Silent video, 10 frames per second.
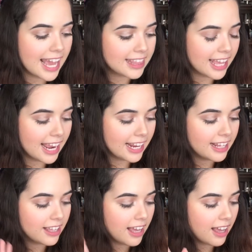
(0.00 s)
And
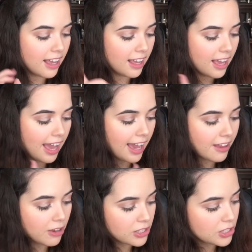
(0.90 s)
then I
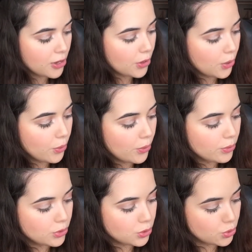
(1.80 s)
also
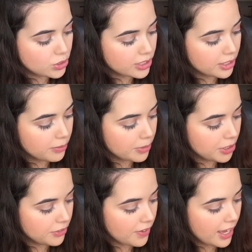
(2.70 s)
use the
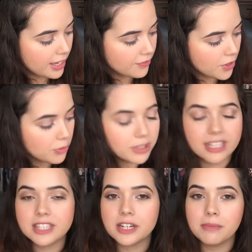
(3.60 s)
Purifying Foam
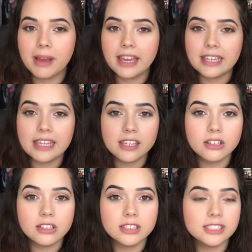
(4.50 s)
Cleanser by
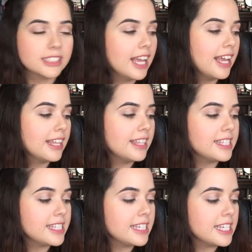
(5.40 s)
Kiehl's.
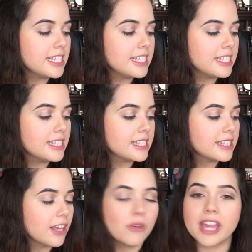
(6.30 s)
This
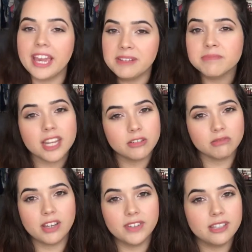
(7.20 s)
is okay. I
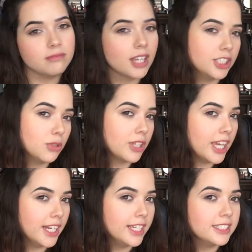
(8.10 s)
don't love it. I don't
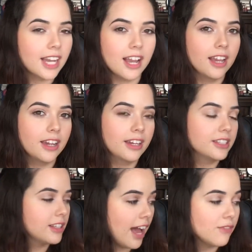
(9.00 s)
hate it.
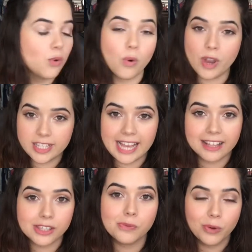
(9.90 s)
I have
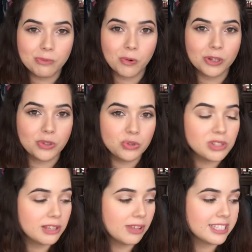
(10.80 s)
exactly 1 more
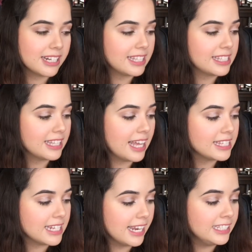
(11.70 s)
use, so like tonight's the
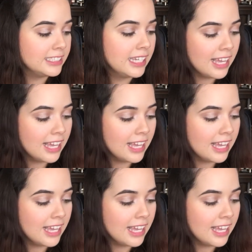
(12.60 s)
last night.